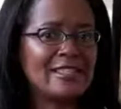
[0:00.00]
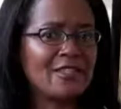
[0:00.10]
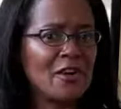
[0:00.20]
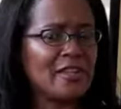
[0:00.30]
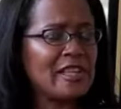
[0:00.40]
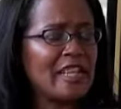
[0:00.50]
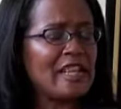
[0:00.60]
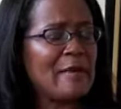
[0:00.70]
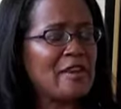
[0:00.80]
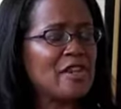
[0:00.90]
started
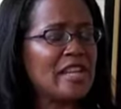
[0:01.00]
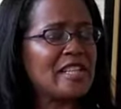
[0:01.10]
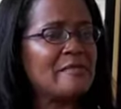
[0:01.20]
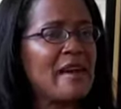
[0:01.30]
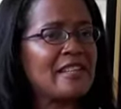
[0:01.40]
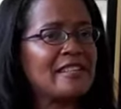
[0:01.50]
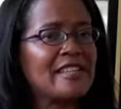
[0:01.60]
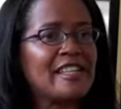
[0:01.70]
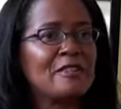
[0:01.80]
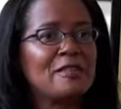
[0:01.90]
thinking about Chinese
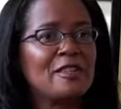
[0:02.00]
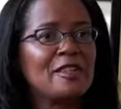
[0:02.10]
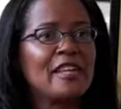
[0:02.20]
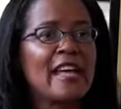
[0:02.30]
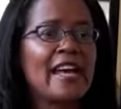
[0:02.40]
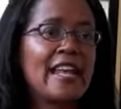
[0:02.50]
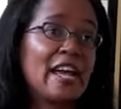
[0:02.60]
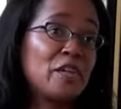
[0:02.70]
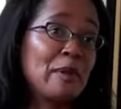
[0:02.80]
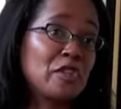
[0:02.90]
medicine and was looking at
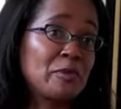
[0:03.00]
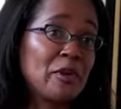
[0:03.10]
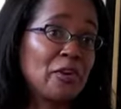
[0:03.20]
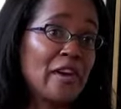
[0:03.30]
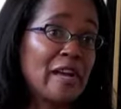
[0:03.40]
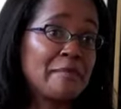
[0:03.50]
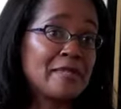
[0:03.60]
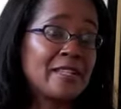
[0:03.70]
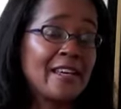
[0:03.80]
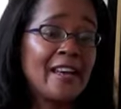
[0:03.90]
acupuncture
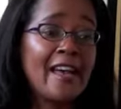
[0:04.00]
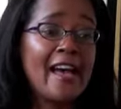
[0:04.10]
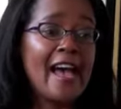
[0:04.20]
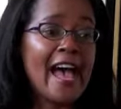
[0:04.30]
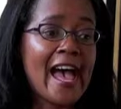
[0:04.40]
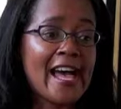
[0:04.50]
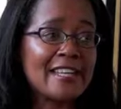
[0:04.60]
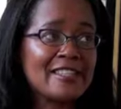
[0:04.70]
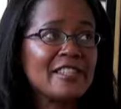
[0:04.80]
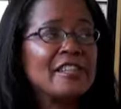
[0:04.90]
programs
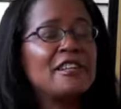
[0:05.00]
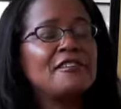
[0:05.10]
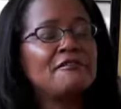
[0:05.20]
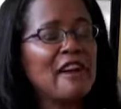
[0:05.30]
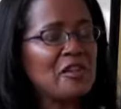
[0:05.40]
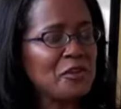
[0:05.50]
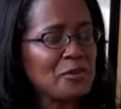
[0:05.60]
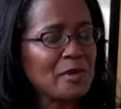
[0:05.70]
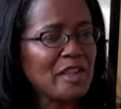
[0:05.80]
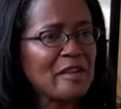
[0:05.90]
and found
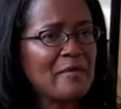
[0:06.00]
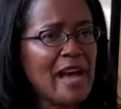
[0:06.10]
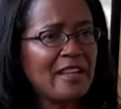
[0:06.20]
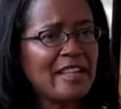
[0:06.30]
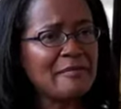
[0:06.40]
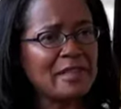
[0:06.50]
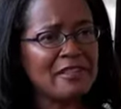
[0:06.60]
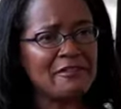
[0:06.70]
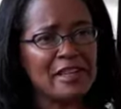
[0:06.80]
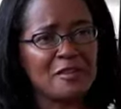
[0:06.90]
those really compelling, but the
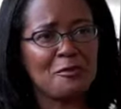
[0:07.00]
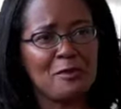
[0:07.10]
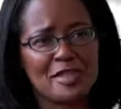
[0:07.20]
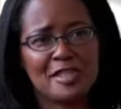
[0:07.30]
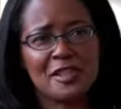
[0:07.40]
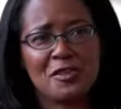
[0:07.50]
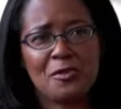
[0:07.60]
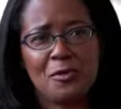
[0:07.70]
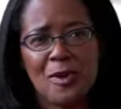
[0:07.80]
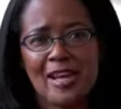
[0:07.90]
fit wasn't
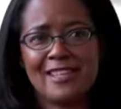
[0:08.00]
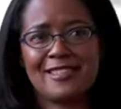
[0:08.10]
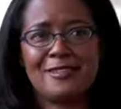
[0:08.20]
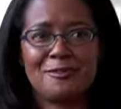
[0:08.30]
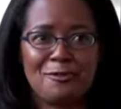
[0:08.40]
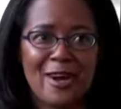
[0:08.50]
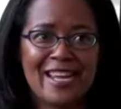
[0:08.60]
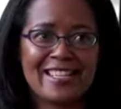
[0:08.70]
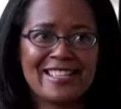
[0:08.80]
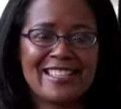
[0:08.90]
quite
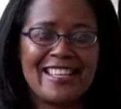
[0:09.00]
right.